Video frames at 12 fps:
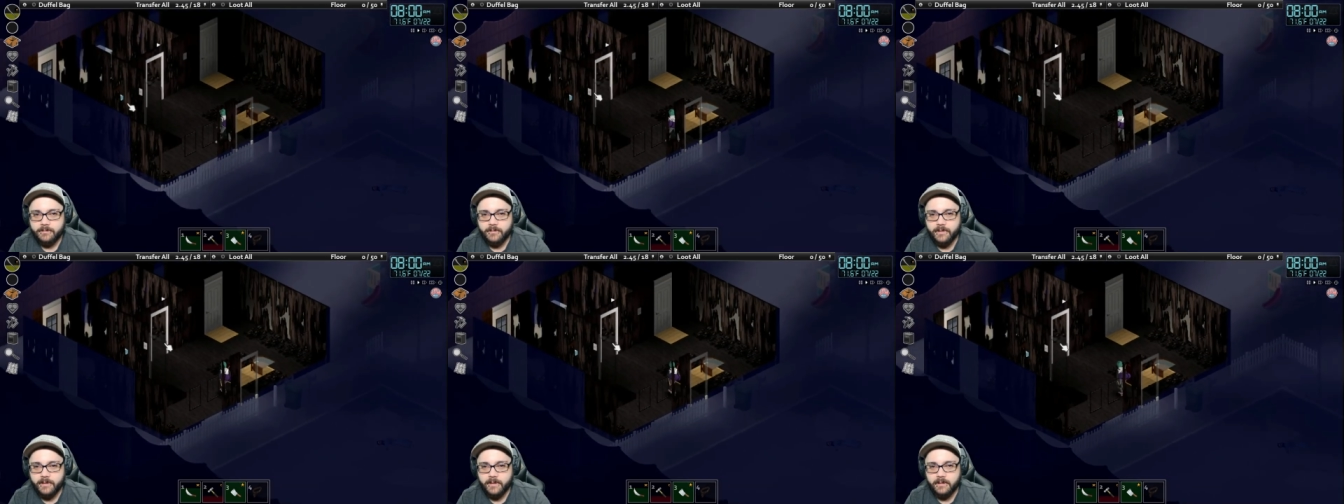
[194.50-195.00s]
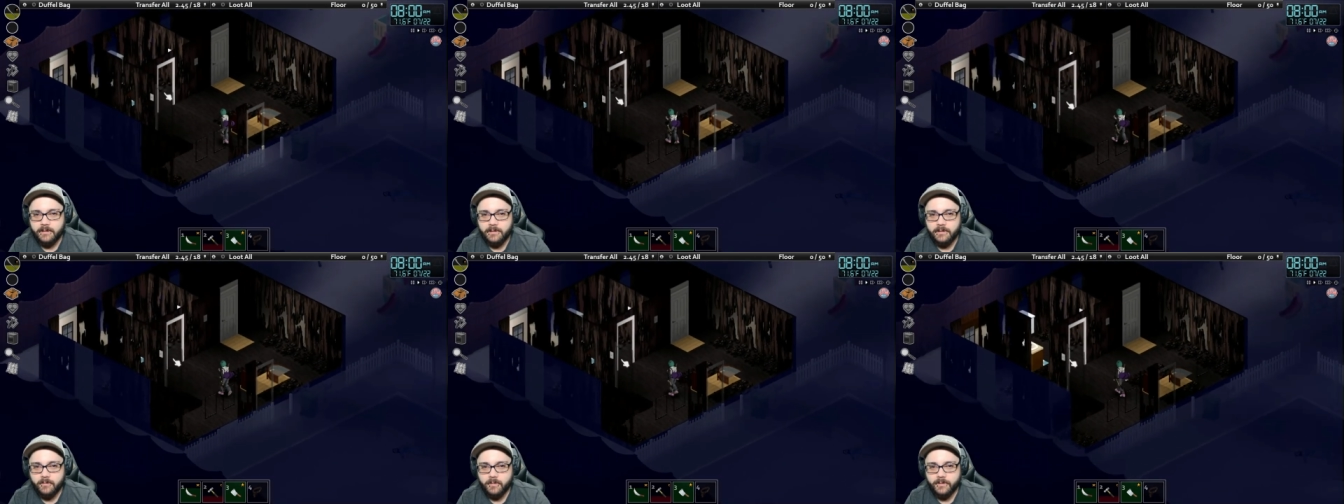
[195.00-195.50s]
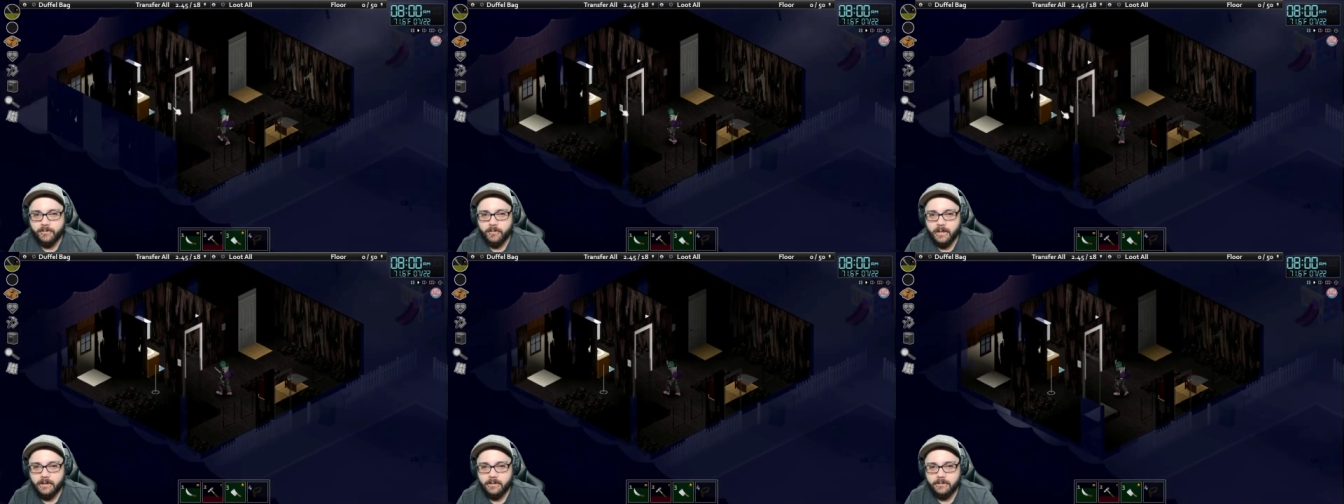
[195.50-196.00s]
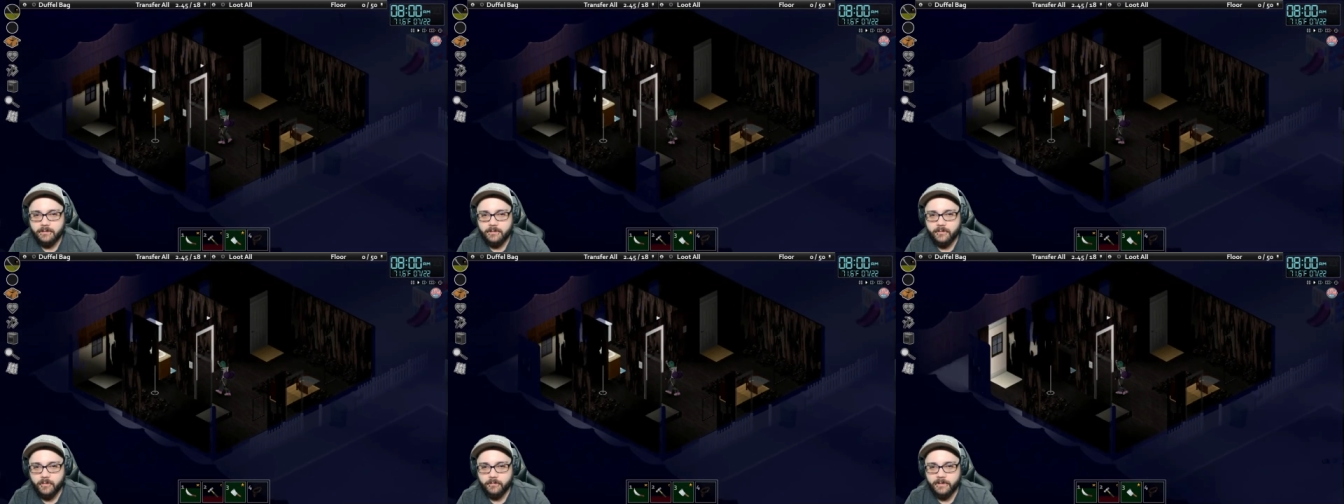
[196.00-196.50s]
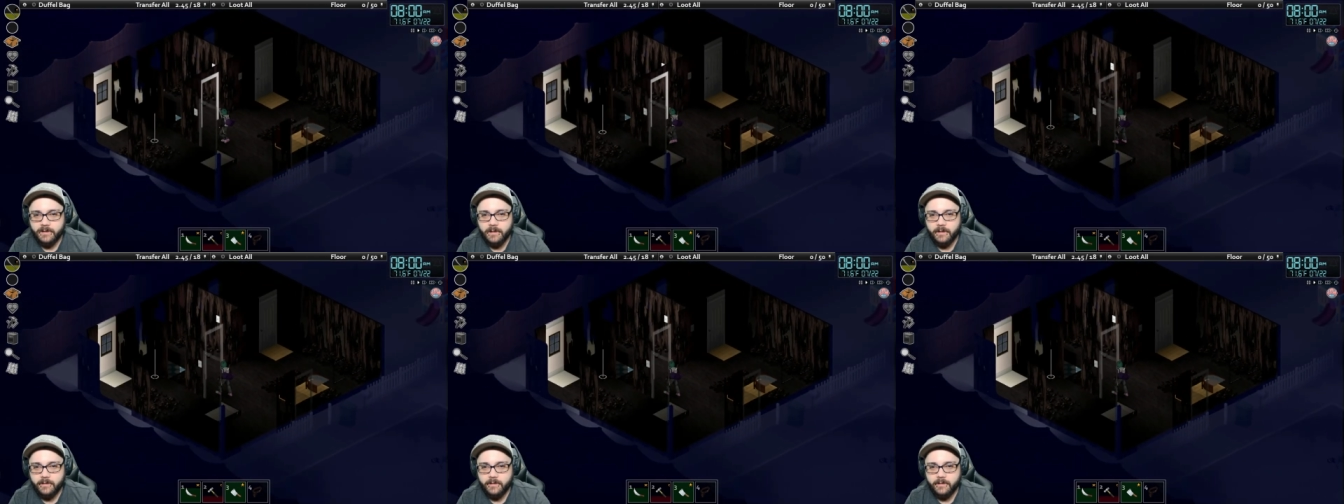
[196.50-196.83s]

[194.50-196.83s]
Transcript: Anything in here worthwhile? Normally,